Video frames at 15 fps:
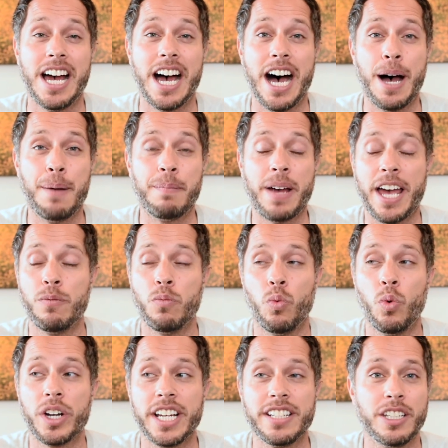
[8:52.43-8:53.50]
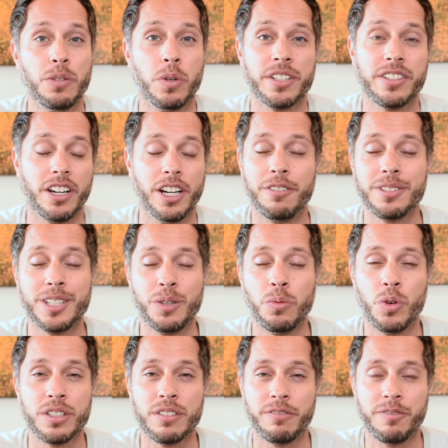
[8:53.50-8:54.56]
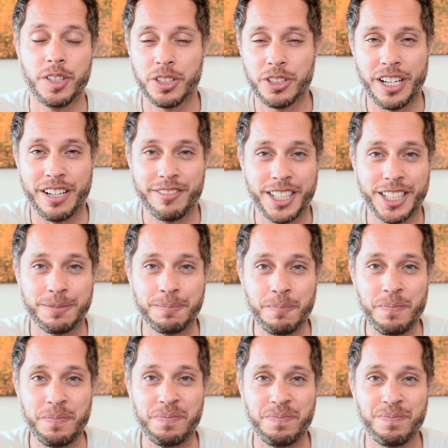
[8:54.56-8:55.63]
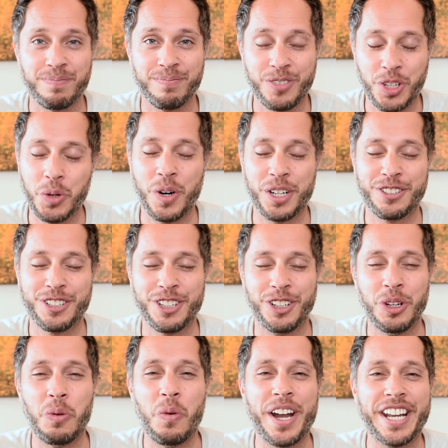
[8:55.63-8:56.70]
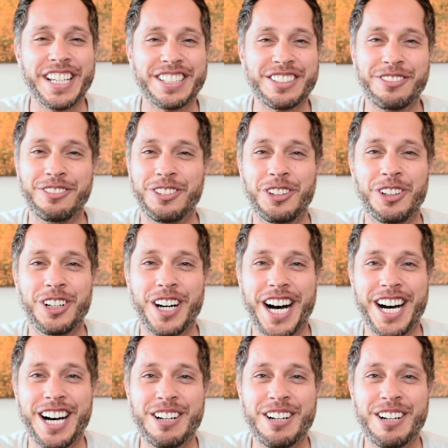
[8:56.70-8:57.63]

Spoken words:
And what I did was, I obviously wasn't photographing $200 weddings for